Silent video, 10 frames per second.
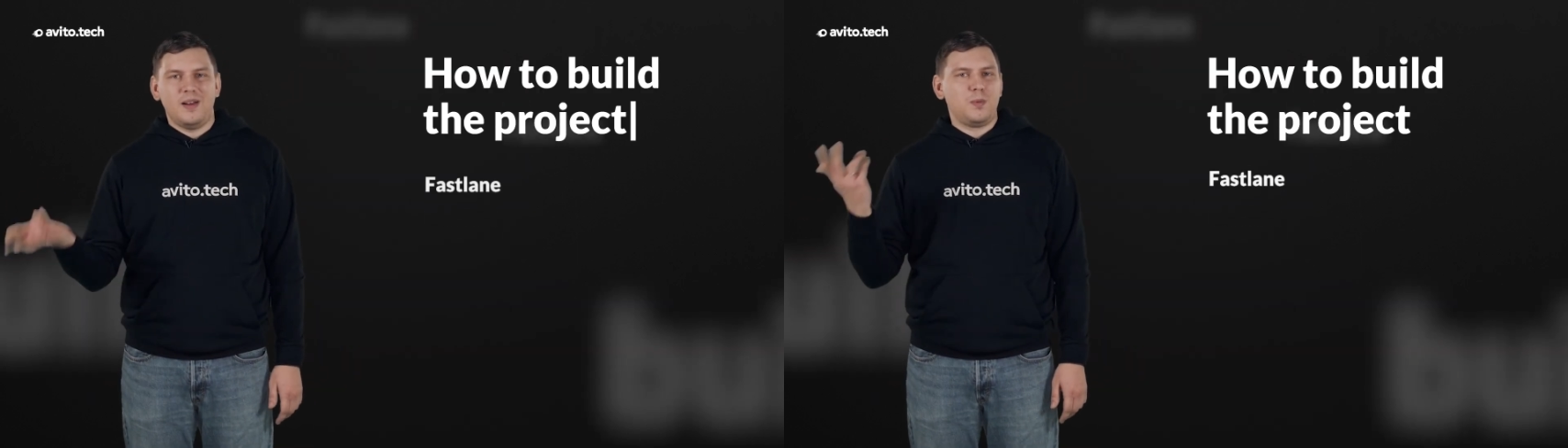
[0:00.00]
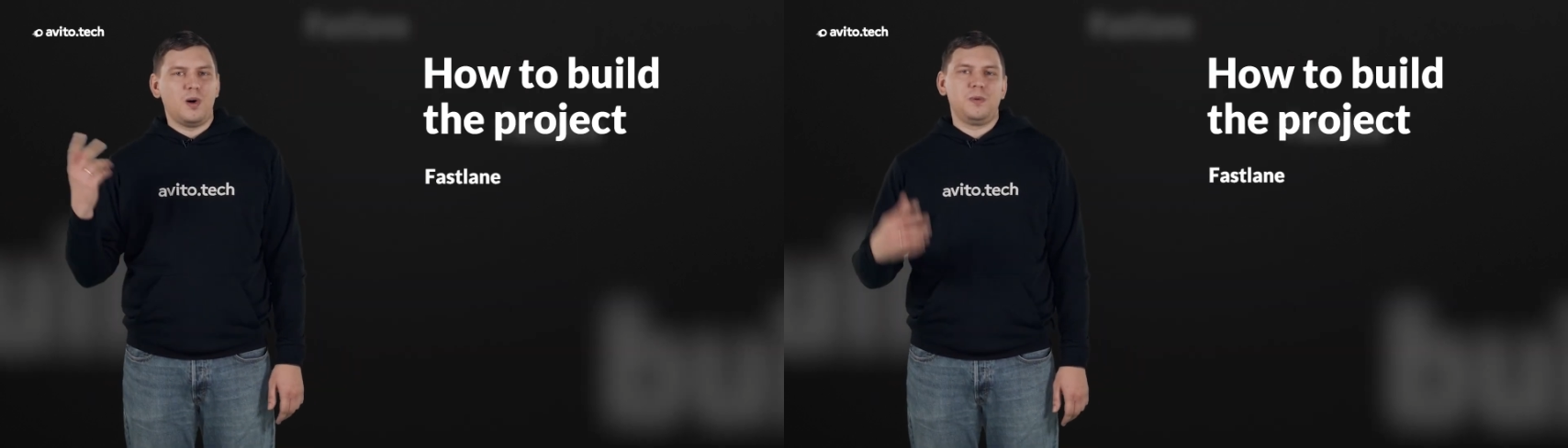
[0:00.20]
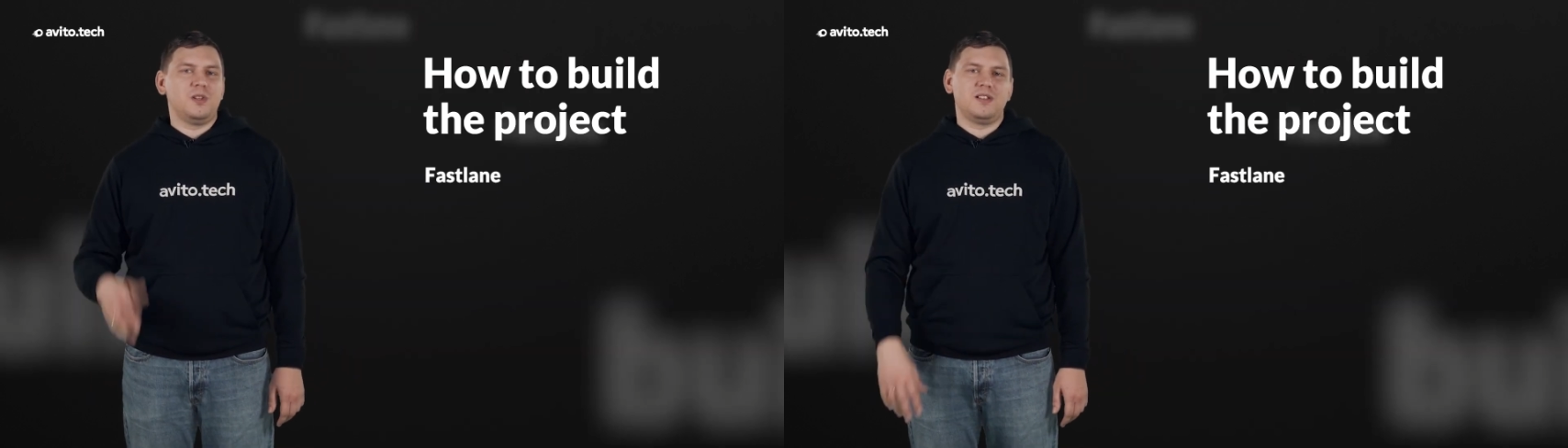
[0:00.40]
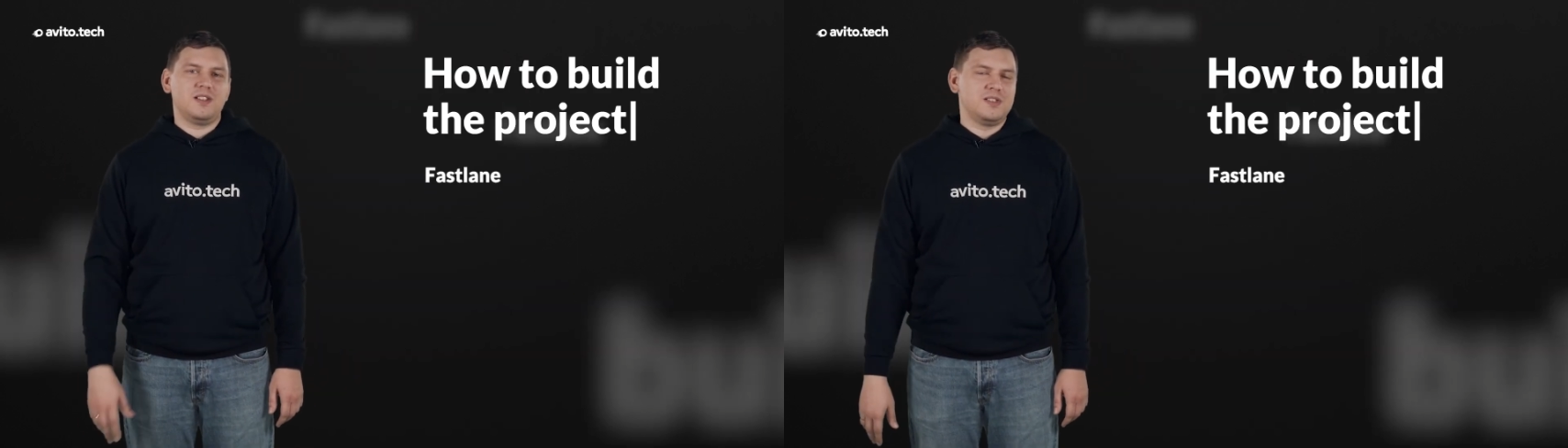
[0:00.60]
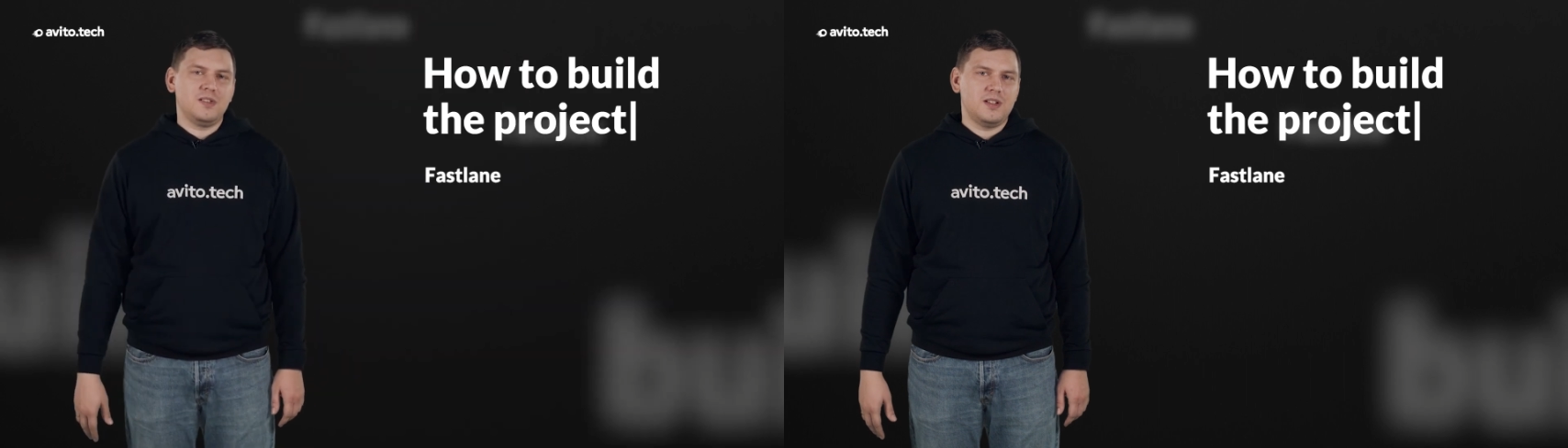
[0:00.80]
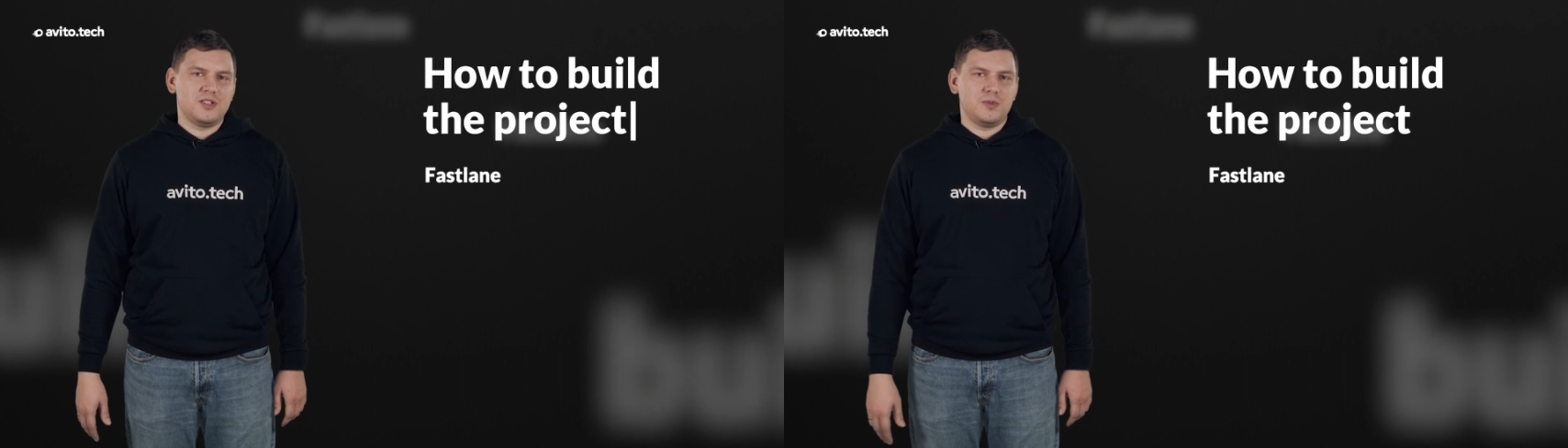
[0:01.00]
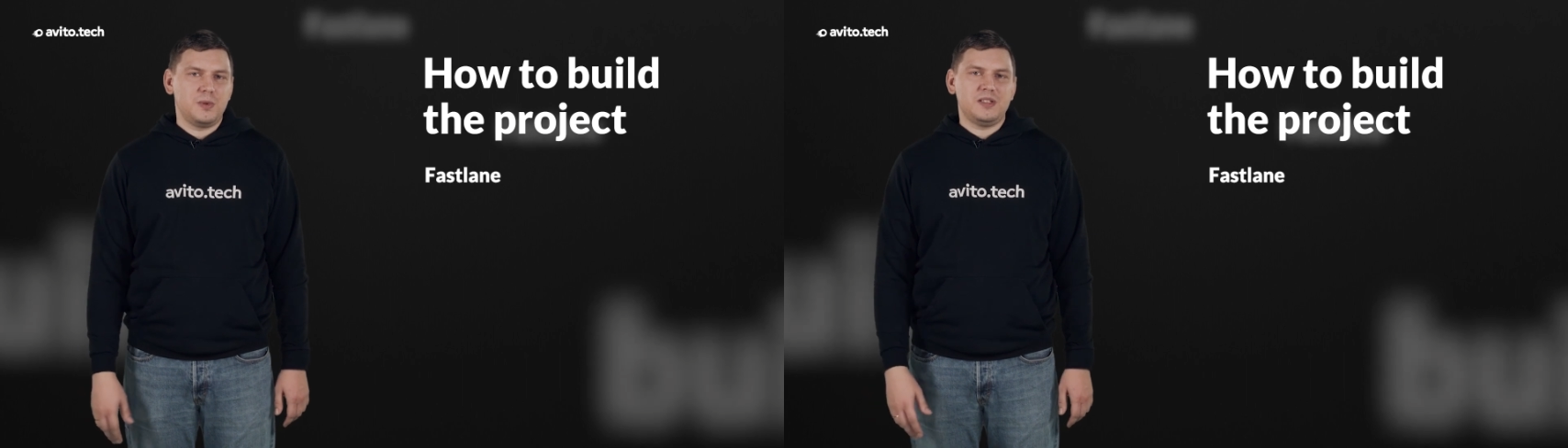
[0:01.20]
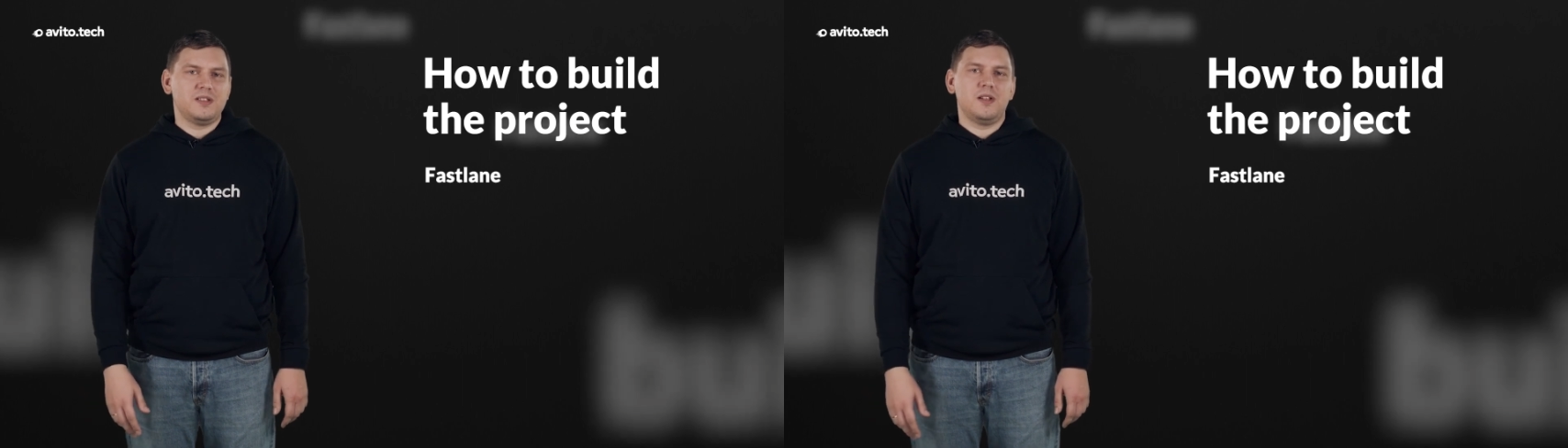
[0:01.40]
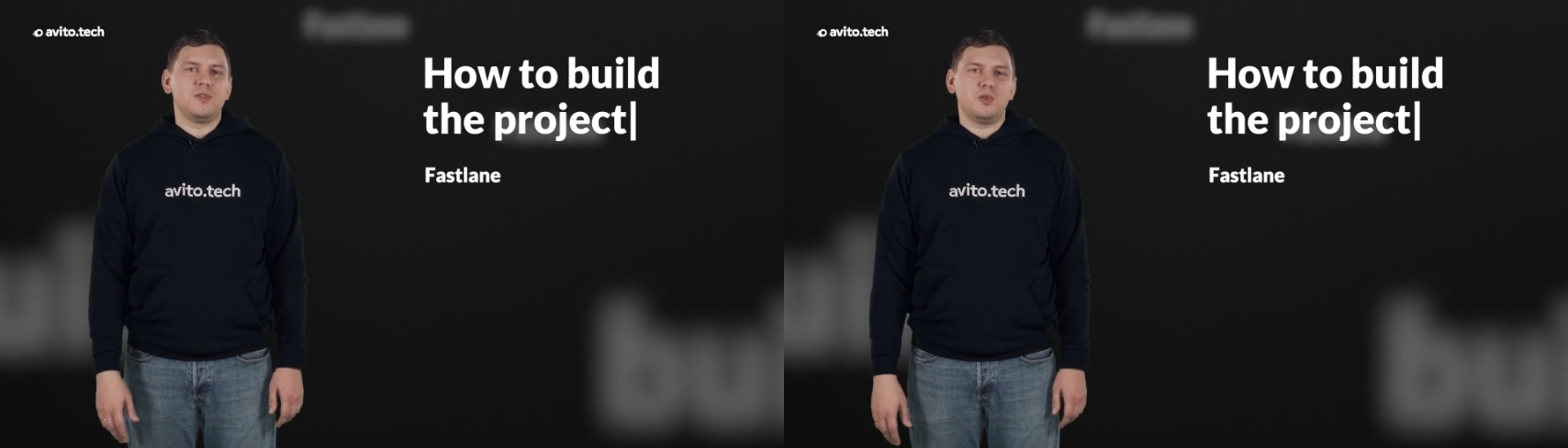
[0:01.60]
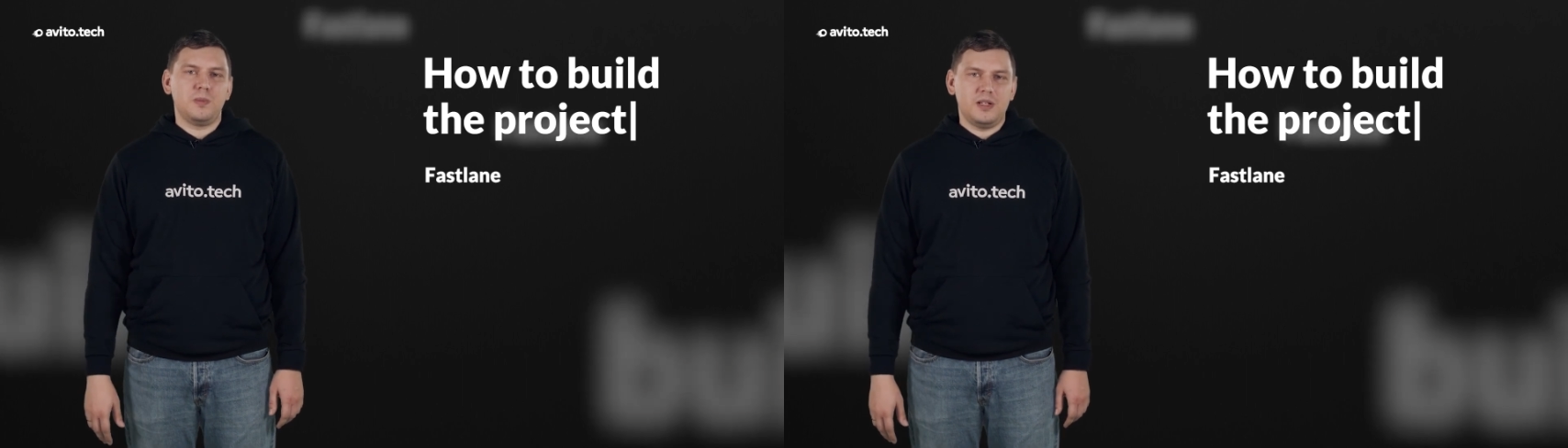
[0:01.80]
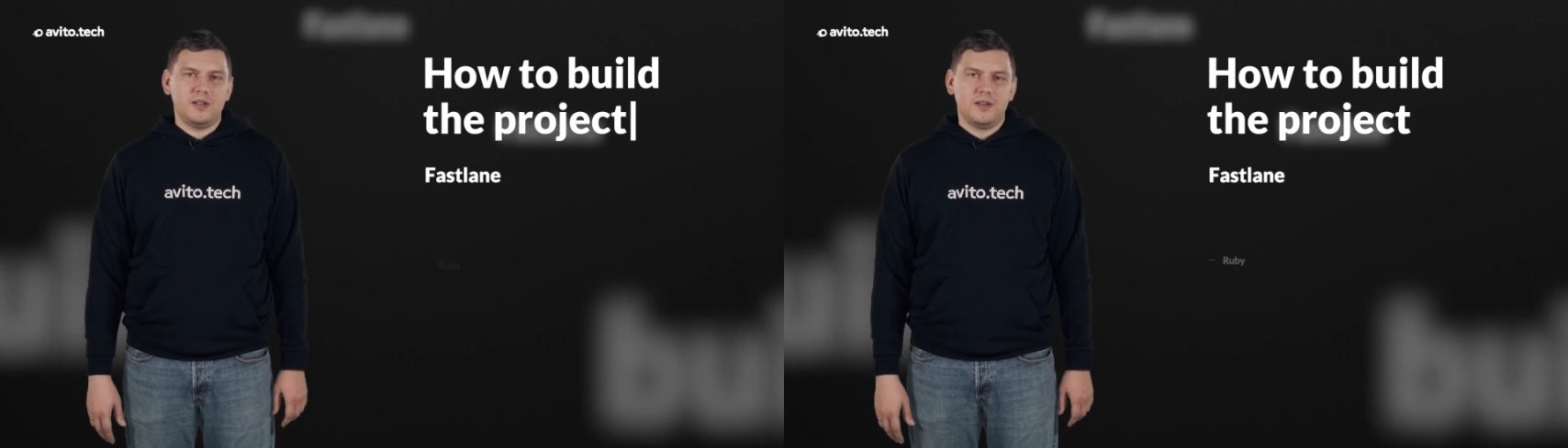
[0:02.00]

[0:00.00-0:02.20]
popular technology written in Ruby.